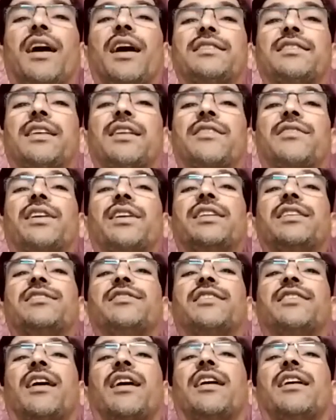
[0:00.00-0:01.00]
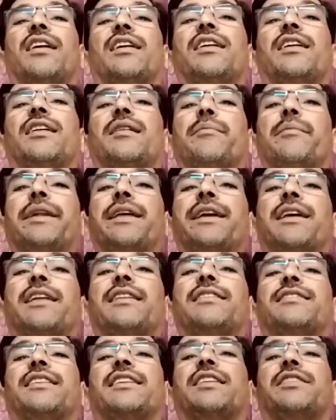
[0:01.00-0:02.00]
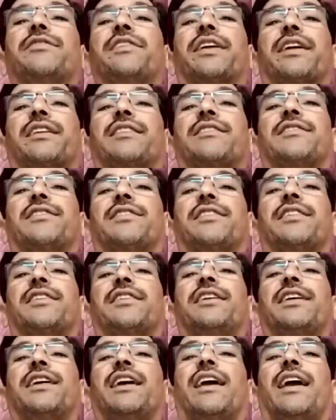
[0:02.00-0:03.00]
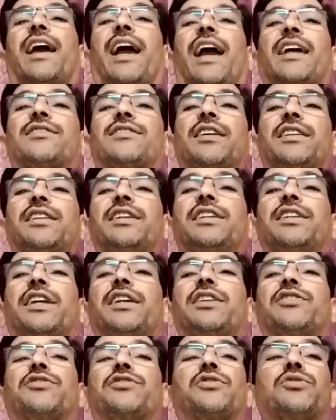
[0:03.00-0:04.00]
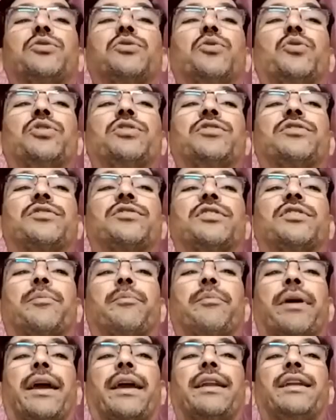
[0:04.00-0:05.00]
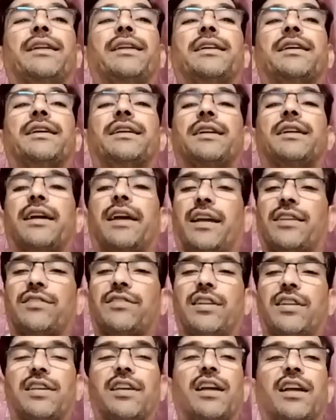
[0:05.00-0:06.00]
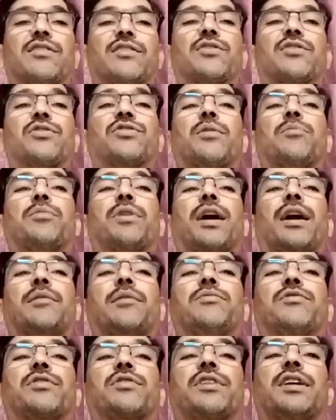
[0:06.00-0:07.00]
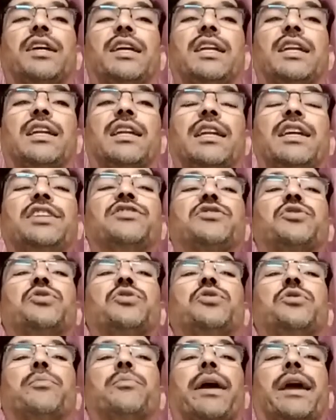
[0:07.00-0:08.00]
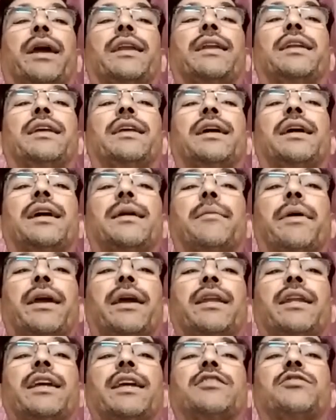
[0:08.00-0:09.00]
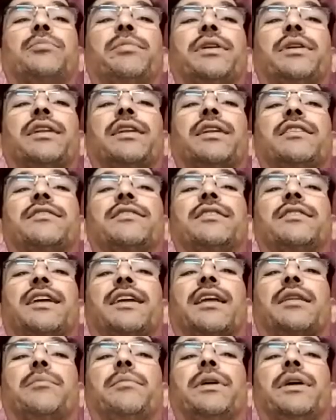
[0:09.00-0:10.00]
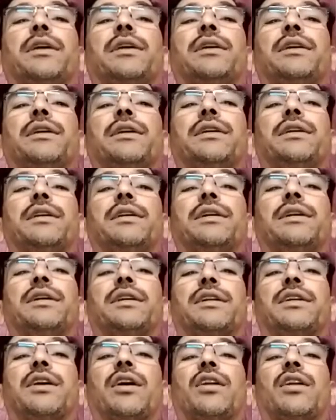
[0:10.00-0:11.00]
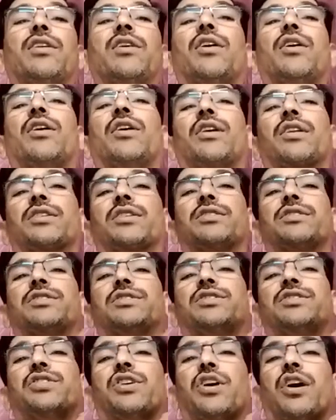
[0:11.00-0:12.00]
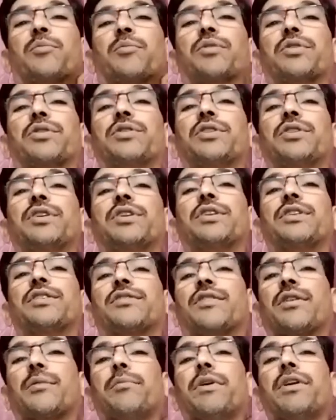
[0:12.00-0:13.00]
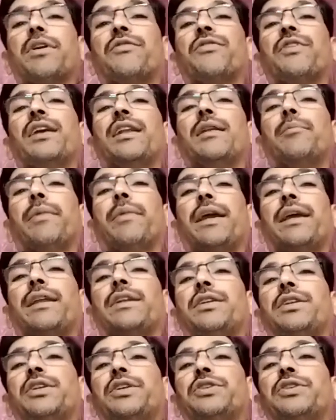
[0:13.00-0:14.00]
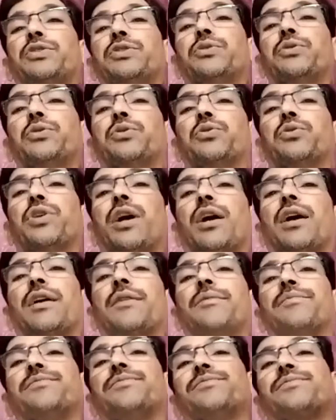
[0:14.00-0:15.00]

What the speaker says: other one is the medical significance. Anxiety tends to owns the pain. Anxiety also sometimes it leads to pain. Pain experienced can be dull or sharp. Some may feel pain due to the